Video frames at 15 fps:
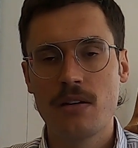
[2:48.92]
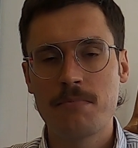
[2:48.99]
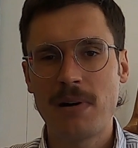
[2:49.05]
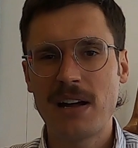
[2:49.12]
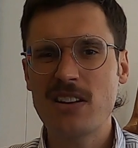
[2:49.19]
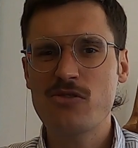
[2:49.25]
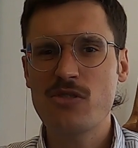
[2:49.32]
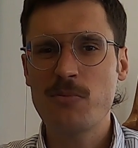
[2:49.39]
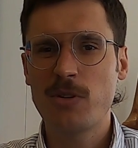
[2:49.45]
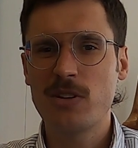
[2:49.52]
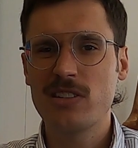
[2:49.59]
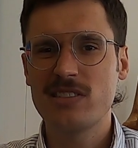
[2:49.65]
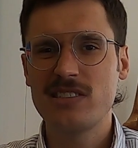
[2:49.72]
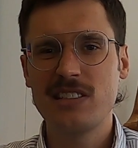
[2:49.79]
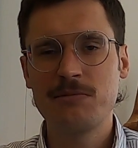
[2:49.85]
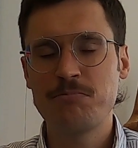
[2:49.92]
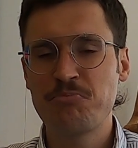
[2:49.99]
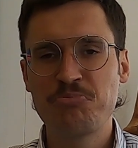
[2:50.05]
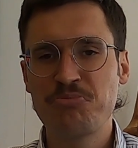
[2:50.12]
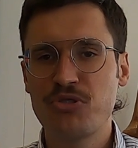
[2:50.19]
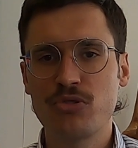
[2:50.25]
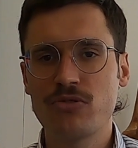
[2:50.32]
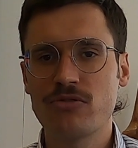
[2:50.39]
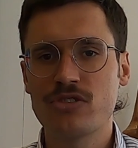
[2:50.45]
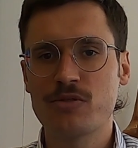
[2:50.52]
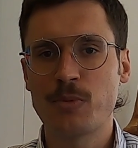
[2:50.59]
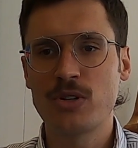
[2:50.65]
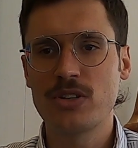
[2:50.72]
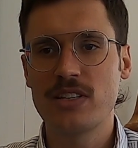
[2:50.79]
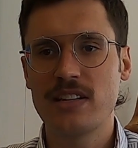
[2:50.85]
Monetary policy shouldn't
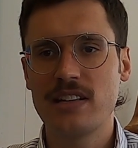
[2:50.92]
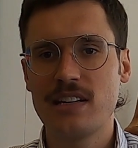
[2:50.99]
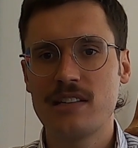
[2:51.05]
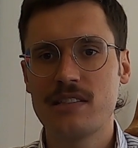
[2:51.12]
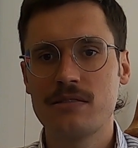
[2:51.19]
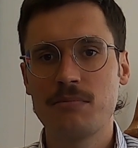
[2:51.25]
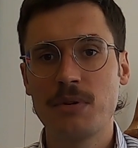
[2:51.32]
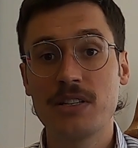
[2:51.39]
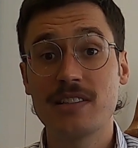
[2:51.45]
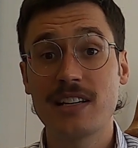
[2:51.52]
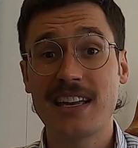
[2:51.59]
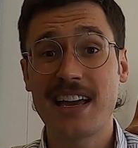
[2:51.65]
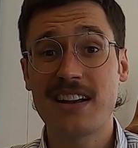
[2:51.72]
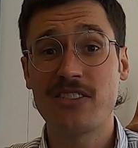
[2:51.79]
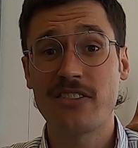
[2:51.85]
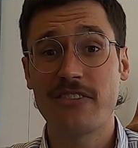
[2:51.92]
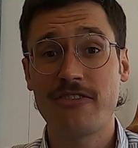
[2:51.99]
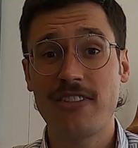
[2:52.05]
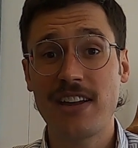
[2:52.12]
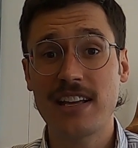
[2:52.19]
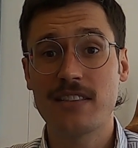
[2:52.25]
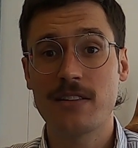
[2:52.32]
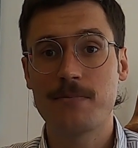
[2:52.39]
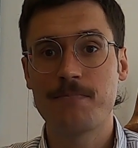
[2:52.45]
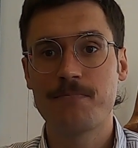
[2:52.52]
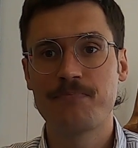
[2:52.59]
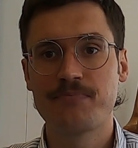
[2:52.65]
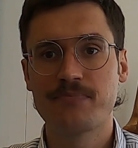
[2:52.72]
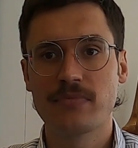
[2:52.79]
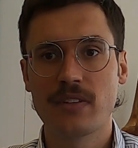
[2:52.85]
respond to these because it cannot affect them.
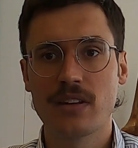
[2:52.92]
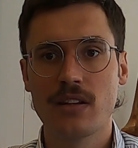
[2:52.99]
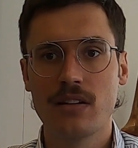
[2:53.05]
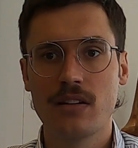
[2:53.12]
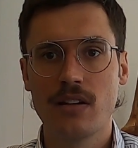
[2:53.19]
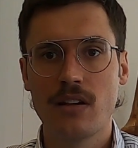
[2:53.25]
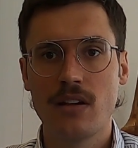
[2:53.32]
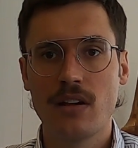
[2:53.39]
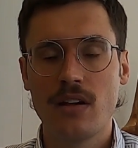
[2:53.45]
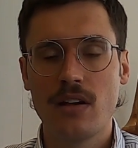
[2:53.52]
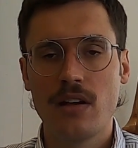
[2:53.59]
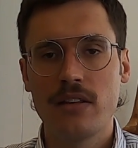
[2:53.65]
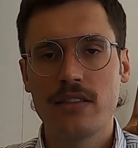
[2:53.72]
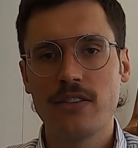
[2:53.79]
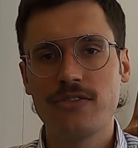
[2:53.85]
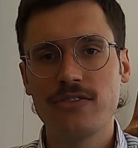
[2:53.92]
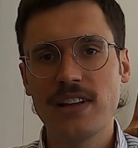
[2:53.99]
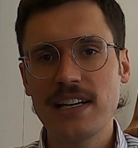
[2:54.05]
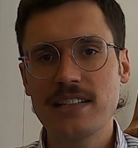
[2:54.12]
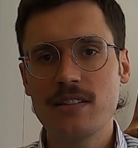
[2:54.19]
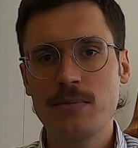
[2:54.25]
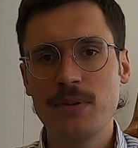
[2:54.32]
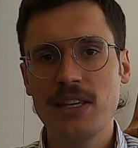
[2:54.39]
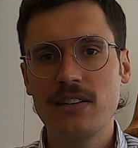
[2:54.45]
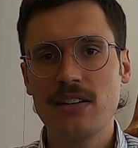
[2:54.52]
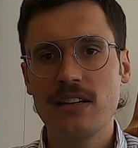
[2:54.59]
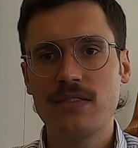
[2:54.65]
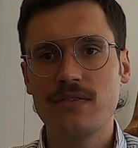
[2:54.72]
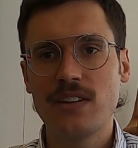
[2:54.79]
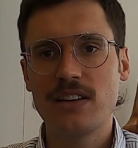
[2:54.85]
The
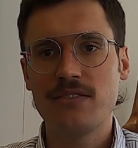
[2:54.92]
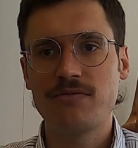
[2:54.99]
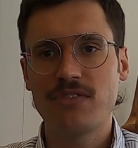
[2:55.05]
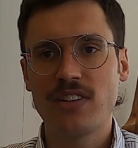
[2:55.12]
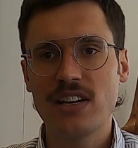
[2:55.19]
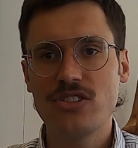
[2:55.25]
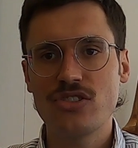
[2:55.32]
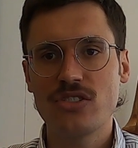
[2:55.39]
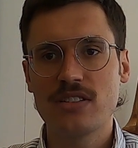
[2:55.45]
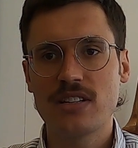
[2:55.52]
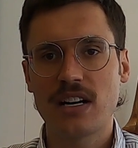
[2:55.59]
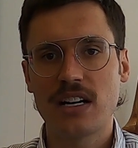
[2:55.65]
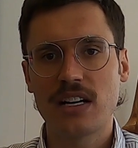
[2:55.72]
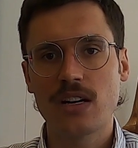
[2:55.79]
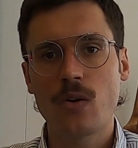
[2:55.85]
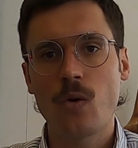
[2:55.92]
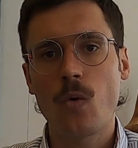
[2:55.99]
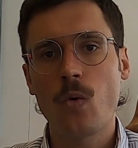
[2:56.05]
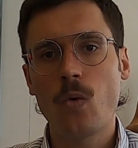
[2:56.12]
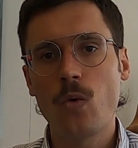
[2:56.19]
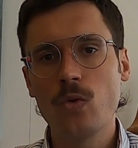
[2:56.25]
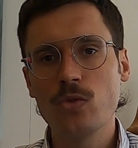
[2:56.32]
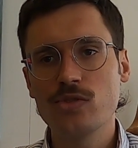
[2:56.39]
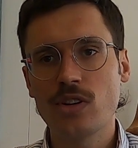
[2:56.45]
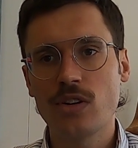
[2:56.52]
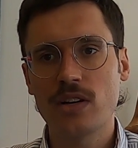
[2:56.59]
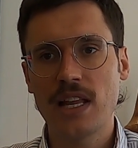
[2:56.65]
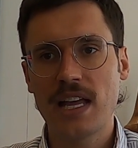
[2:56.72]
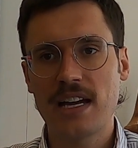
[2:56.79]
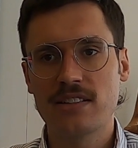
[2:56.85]
flexibility of the inflation target
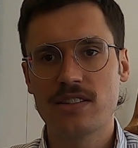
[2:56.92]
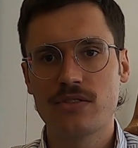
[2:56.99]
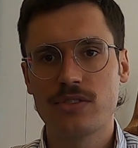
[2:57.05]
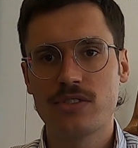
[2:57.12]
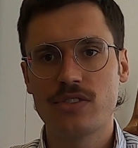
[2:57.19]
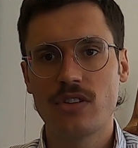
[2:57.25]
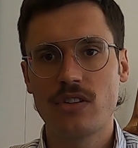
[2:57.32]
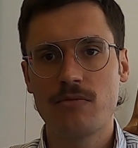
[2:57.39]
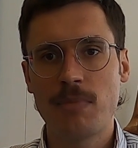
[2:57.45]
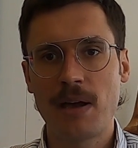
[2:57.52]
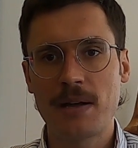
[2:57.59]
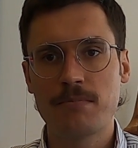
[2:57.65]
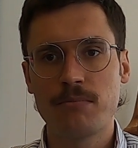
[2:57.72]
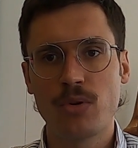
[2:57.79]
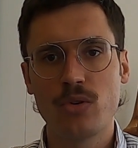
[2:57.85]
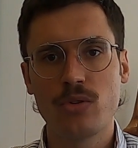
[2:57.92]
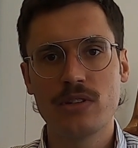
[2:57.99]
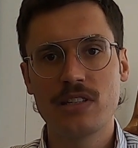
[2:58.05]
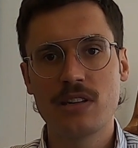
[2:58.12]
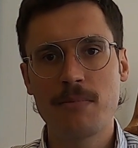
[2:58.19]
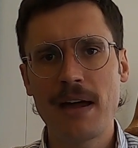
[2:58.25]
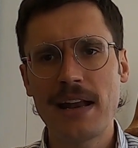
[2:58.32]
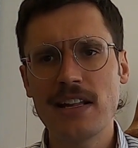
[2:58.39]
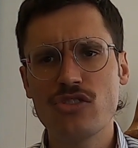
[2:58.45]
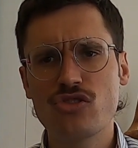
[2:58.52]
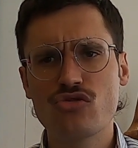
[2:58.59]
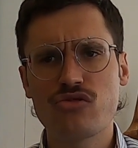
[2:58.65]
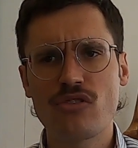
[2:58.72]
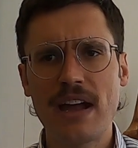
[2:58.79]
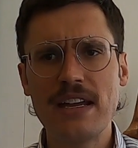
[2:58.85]
also allows the Reserve Bank Board to manage
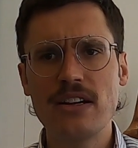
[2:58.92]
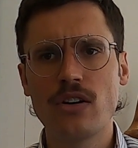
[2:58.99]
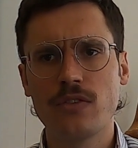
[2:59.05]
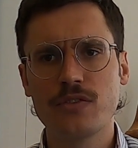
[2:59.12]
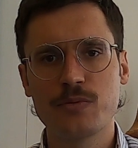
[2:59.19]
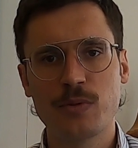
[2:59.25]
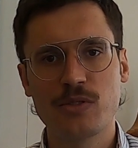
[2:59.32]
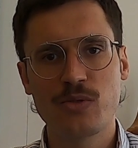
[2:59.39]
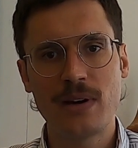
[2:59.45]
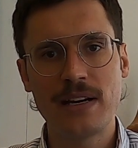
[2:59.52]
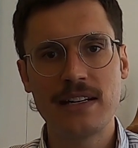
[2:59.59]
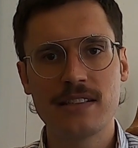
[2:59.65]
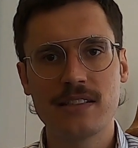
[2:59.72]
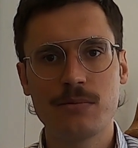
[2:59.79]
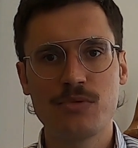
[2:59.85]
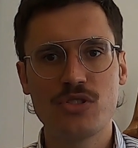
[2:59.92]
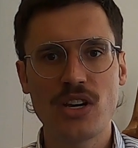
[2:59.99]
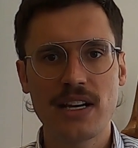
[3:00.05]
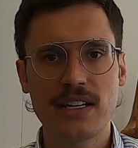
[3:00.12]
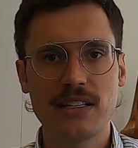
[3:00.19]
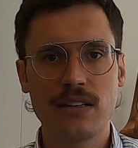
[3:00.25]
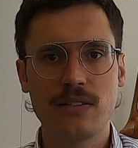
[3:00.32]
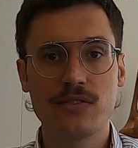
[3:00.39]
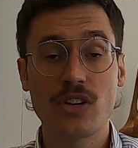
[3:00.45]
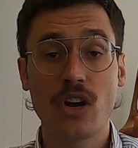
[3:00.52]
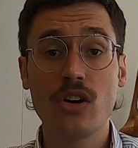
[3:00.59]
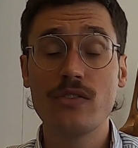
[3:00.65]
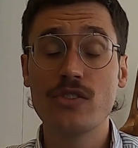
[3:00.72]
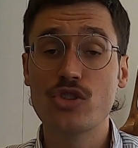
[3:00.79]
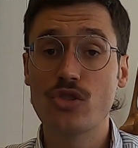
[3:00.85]
trade-offs between its objectives
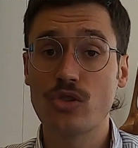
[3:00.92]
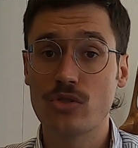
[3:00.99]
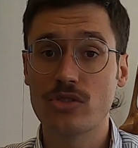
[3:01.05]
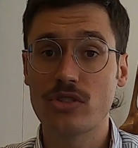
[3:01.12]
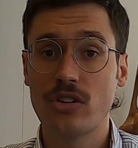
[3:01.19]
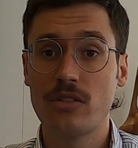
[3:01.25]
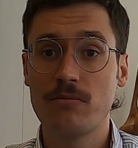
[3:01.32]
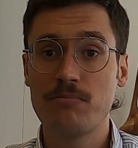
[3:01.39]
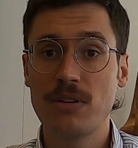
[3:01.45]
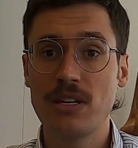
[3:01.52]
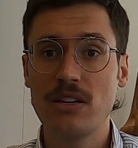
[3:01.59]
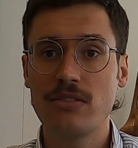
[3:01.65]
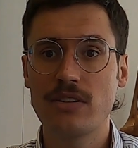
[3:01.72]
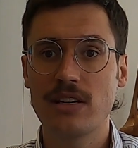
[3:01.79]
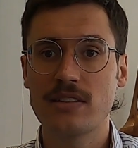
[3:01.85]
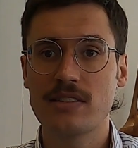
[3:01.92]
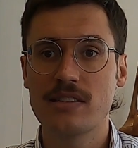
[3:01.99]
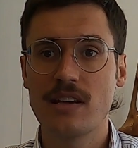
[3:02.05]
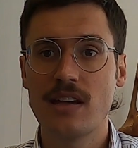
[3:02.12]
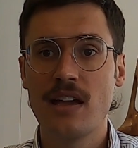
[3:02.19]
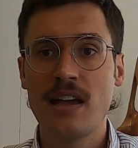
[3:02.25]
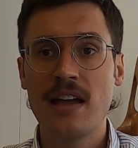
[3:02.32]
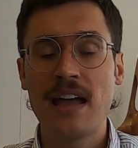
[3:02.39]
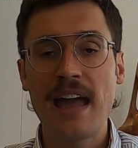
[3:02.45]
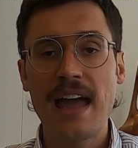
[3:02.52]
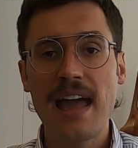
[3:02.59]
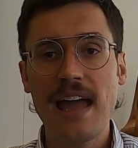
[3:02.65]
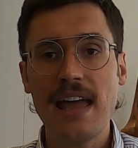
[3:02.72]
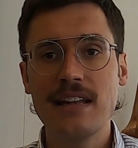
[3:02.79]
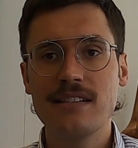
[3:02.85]
over short-term periods
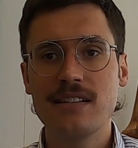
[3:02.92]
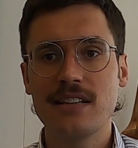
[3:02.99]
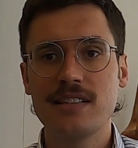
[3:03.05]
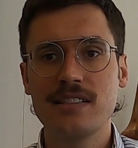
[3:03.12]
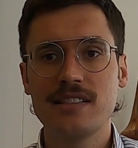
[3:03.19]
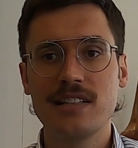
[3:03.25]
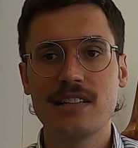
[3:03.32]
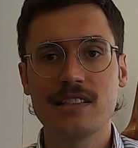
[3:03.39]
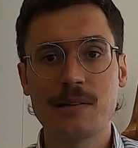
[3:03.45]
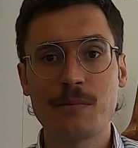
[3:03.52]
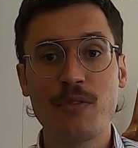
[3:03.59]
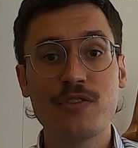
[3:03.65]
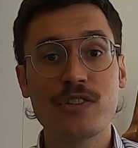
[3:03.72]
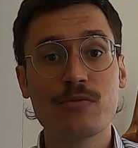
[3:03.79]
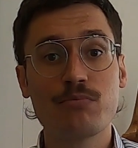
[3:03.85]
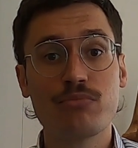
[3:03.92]
and to consider some of its